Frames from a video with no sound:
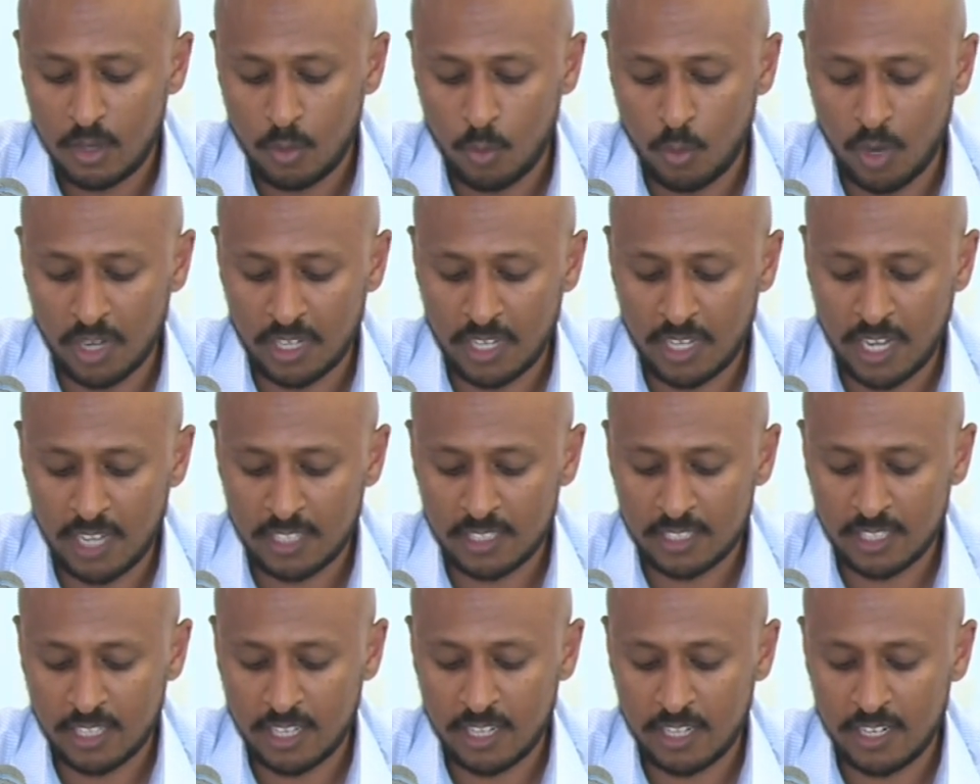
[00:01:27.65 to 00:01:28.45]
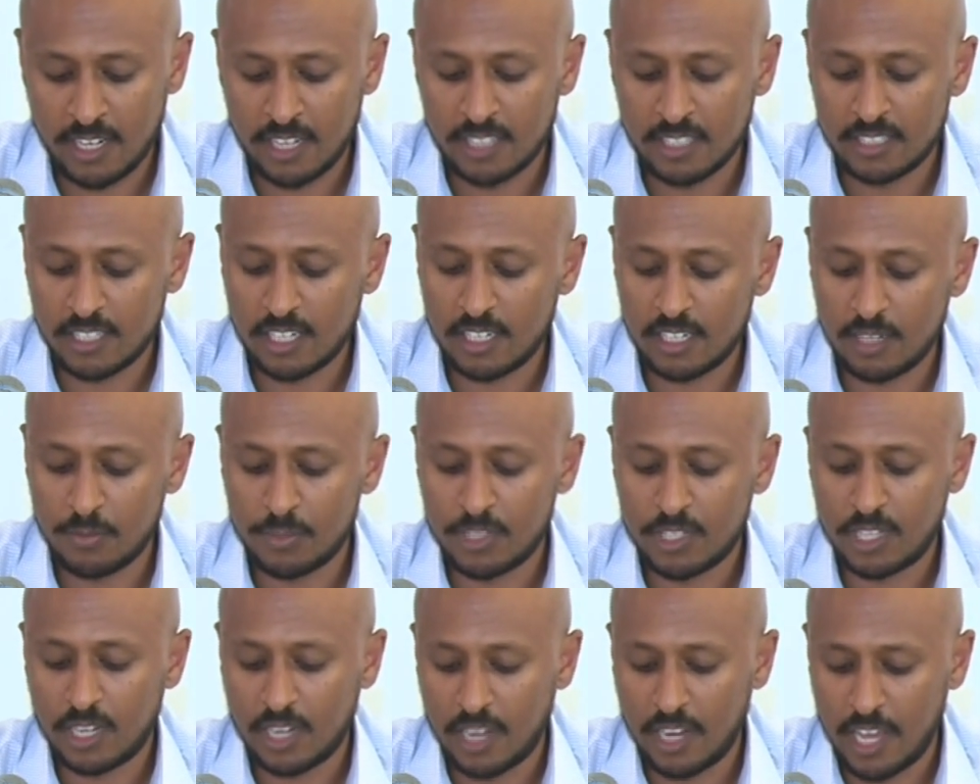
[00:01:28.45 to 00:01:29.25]
Wolkait, Tegede, and
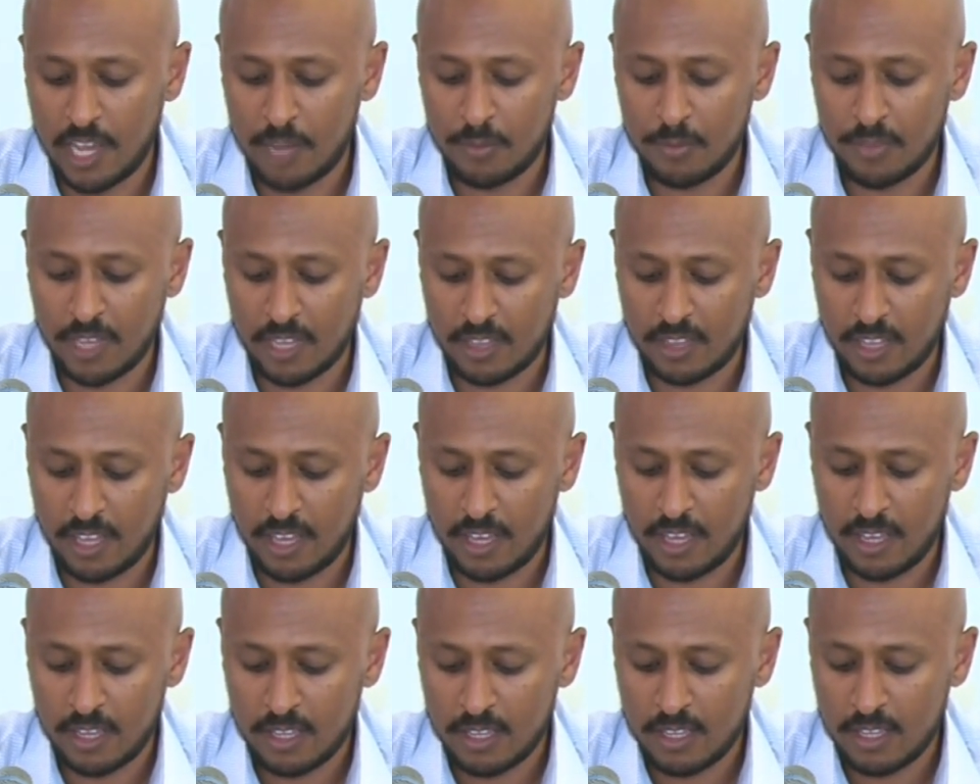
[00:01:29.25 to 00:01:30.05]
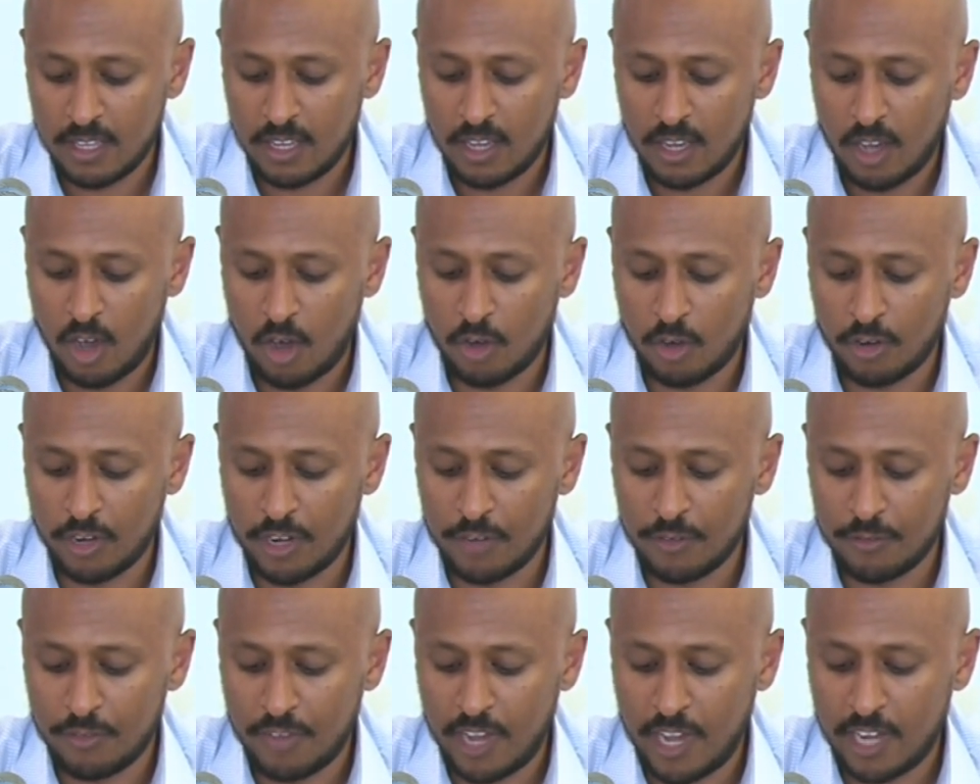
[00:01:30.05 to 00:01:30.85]
Telemt claim that they are
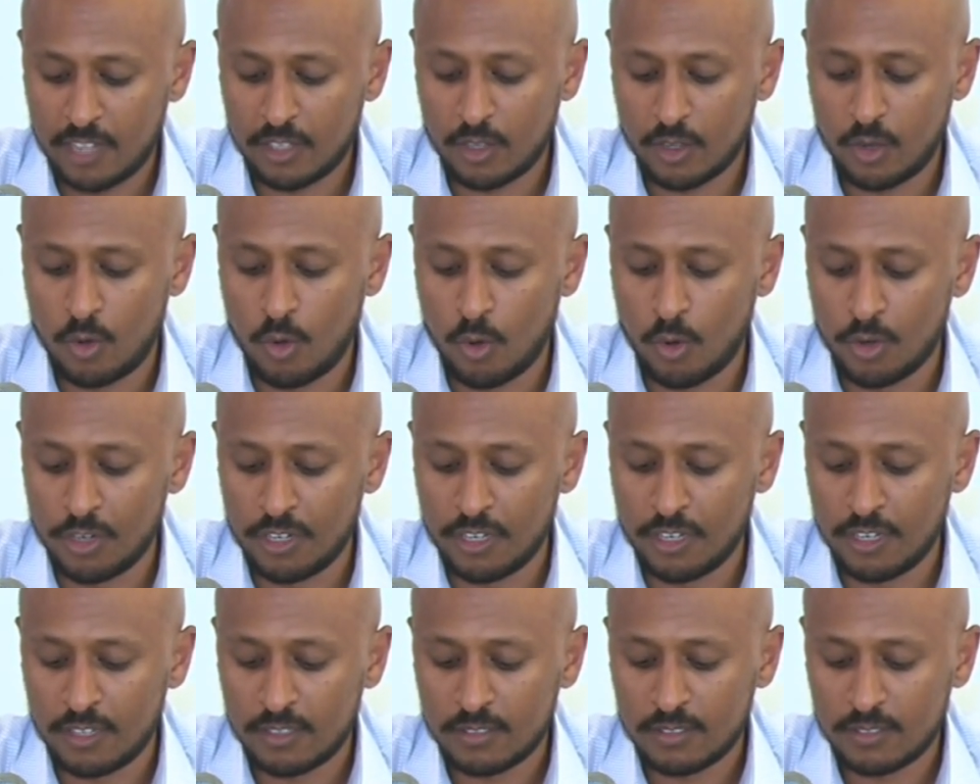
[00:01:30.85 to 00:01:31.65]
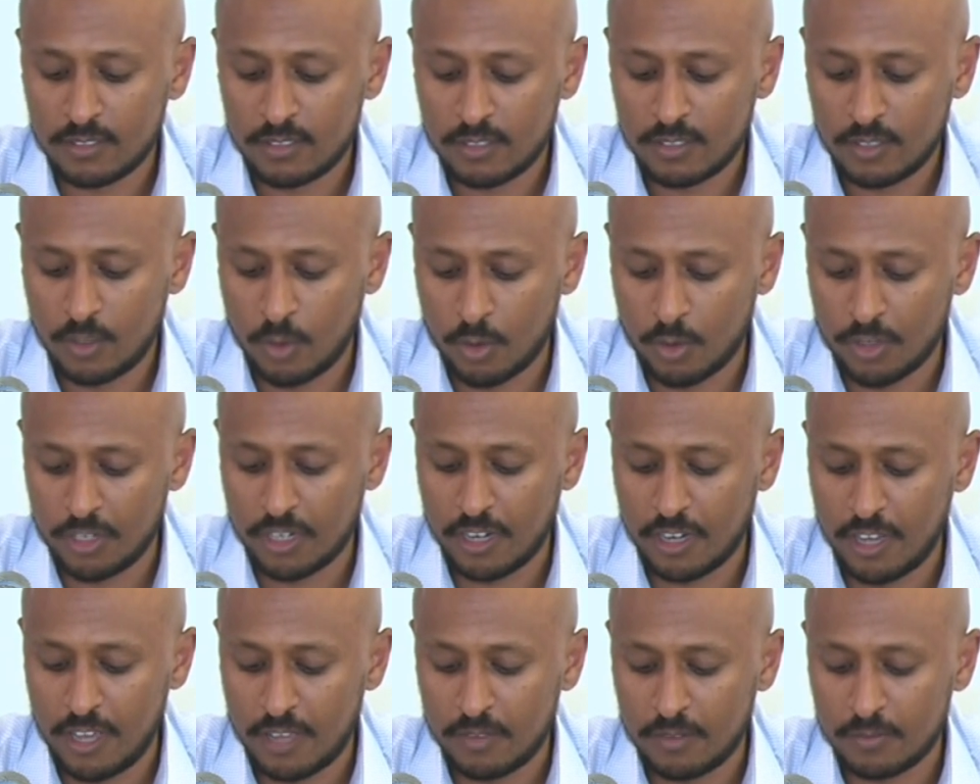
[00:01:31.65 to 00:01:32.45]
in fact
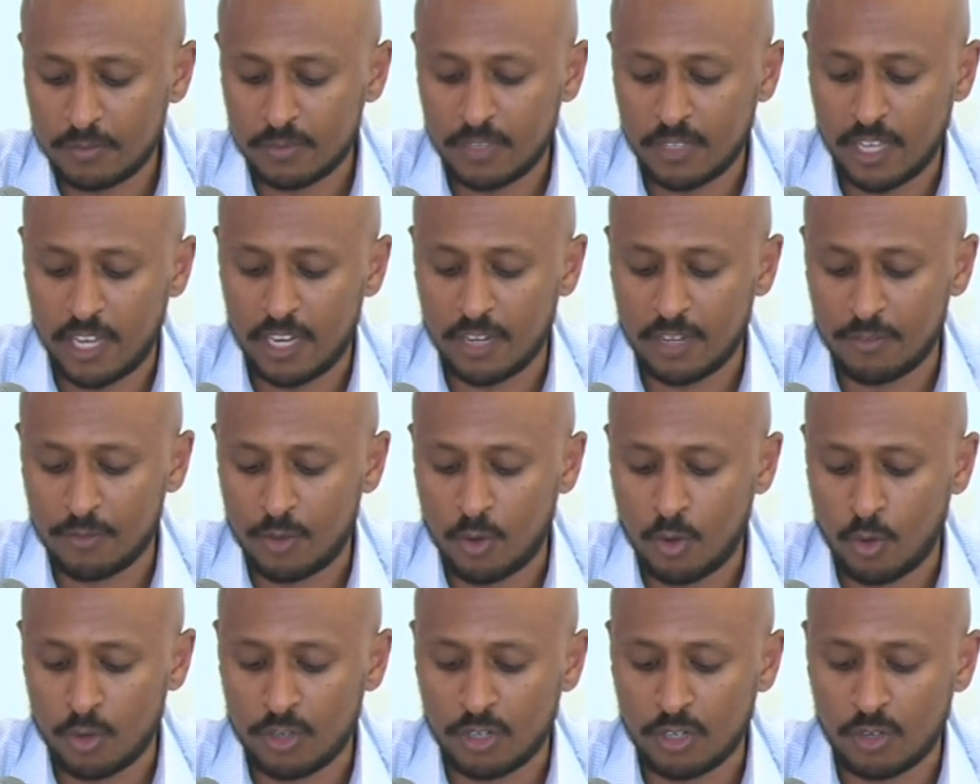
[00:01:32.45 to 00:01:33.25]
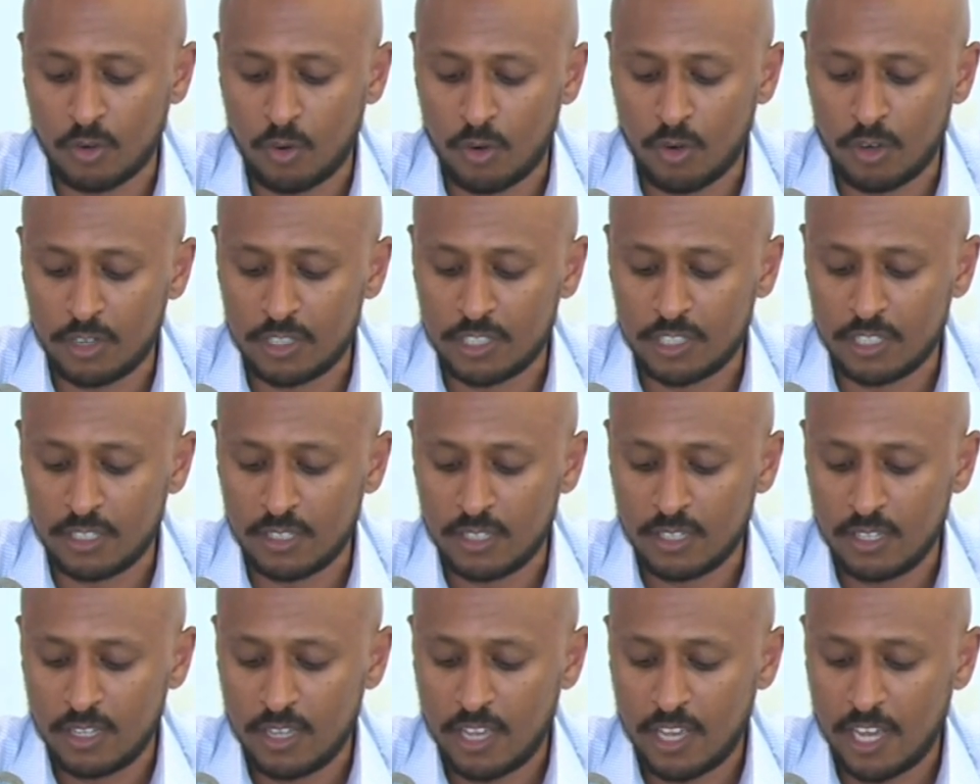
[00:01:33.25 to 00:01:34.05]
Gondare, and of Gondar origin,
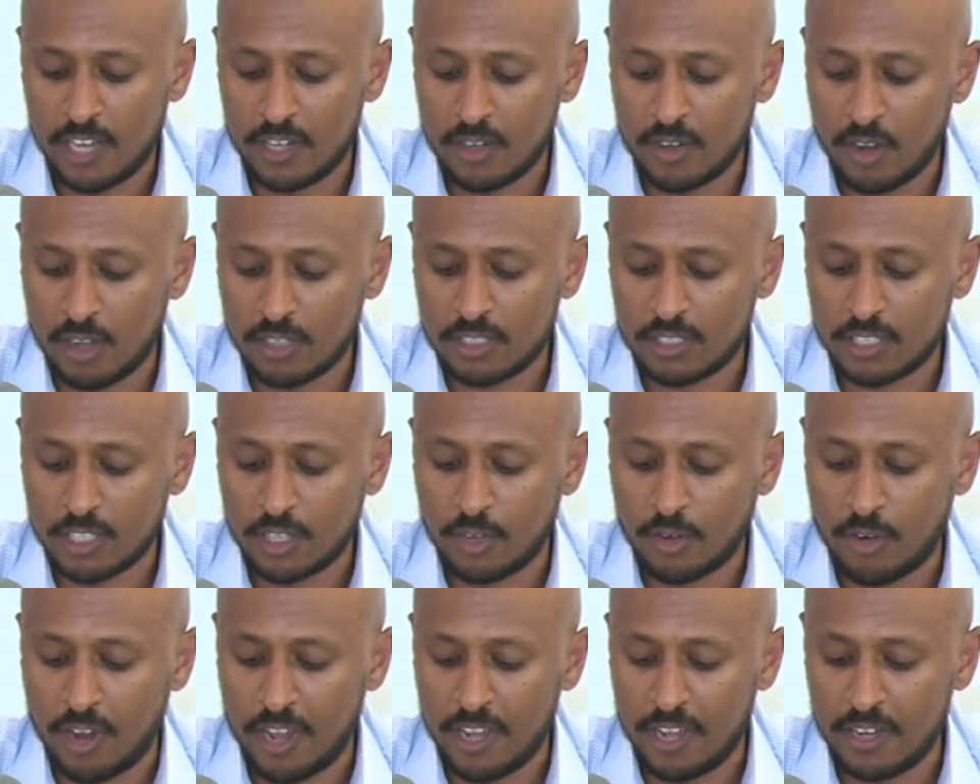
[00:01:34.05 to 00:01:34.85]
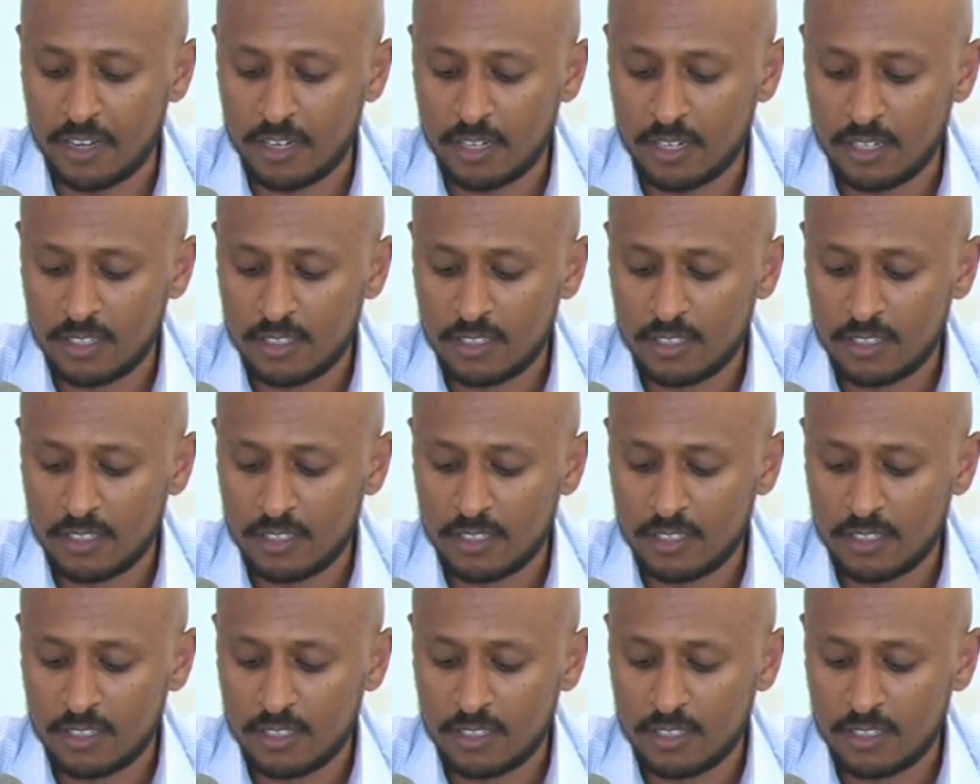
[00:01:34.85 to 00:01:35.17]
and not Tigrayan,